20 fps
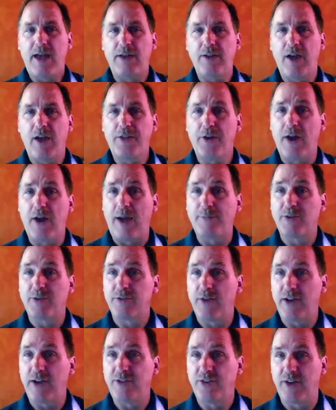Now, the other
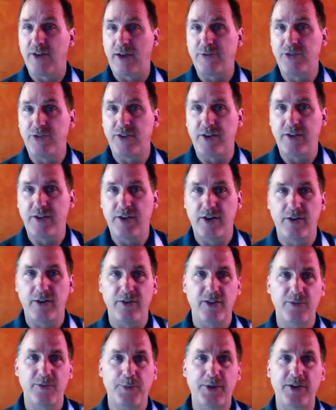observation I've seen here,
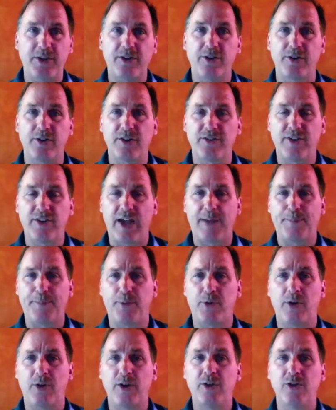and this particular
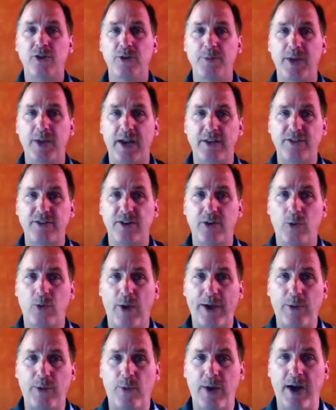example illuminates it
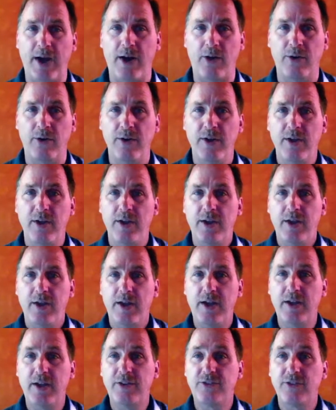quite well,
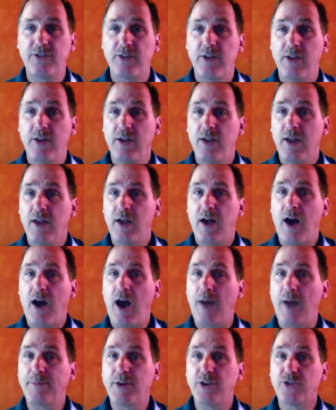is
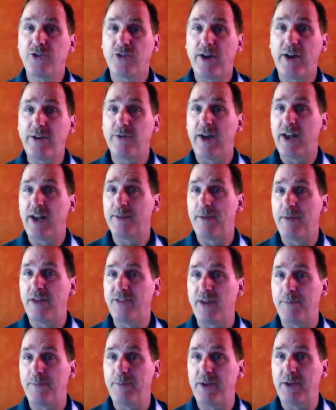constrained random
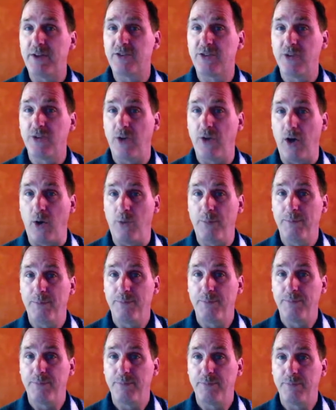ends up being slow.
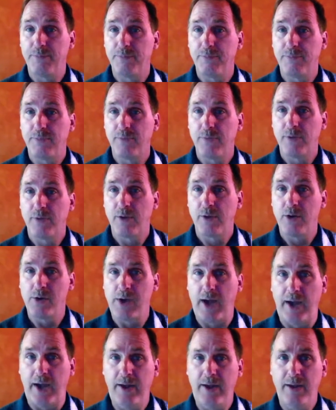
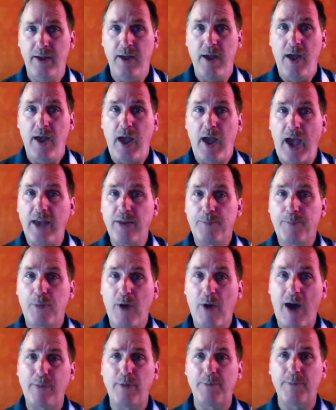Okay? And the
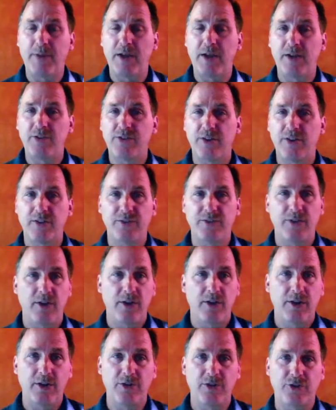problem is
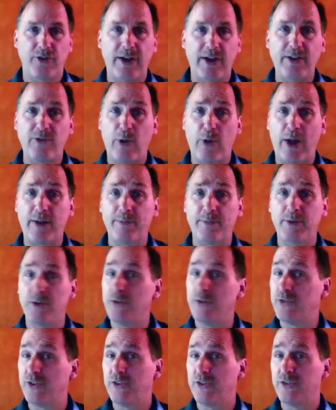constrained random
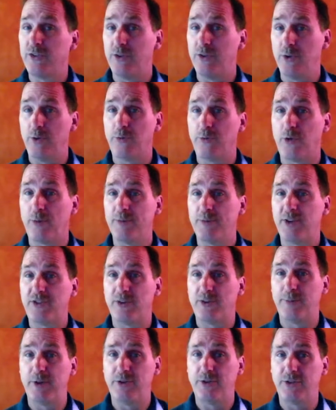uses uniform
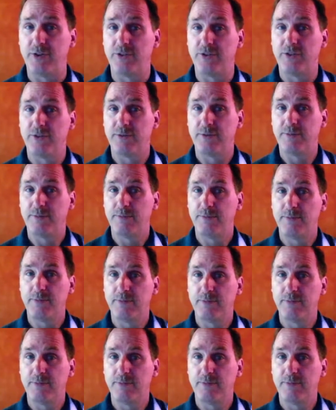distributions.